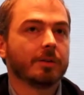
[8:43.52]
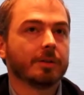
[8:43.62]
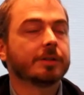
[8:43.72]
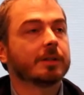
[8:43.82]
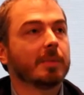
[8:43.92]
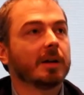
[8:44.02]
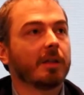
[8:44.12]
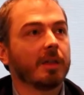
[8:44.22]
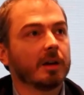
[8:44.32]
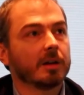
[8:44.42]
So this is the main
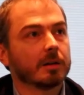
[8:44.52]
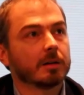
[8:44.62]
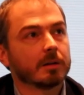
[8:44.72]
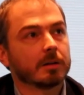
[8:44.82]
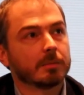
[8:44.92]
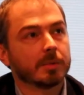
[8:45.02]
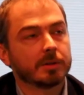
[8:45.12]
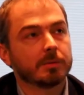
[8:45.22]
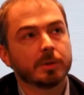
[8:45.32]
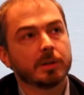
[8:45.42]
thing. But
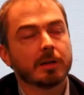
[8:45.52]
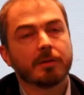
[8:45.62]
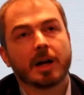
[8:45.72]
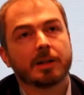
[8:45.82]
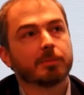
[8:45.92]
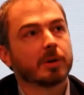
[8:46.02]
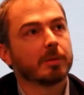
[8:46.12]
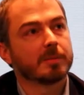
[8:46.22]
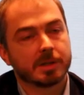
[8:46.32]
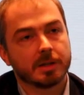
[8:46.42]
we've never had
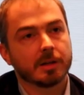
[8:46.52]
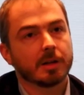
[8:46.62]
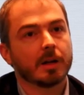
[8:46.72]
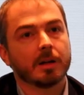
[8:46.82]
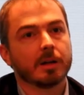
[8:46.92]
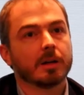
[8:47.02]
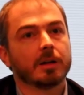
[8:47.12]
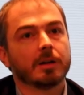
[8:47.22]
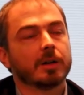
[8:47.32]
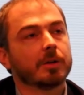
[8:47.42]
problems in
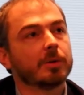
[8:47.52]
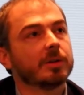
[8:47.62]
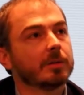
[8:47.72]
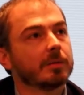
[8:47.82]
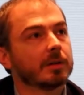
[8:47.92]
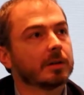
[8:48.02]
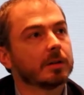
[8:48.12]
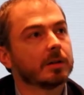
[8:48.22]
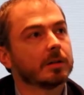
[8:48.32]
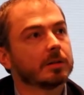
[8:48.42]
recruiting
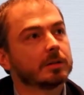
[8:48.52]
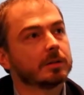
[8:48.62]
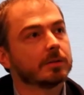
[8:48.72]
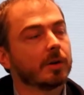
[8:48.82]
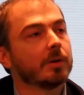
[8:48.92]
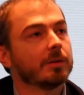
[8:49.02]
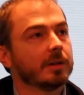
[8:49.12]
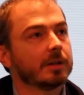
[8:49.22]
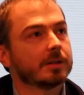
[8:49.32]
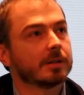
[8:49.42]

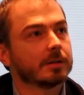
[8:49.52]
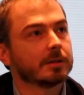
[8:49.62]
volunteers.